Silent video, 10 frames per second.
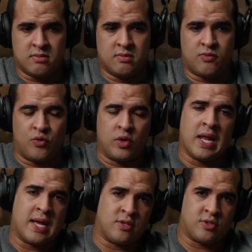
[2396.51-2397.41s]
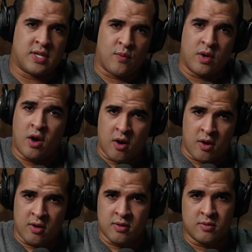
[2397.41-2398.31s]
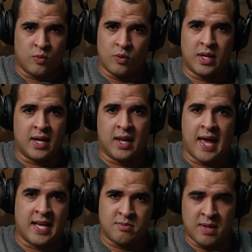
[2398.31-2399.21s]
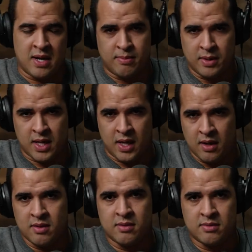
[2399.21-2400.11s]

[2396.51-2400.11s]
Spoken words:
freelancers that we are, we'll get a last minute booking,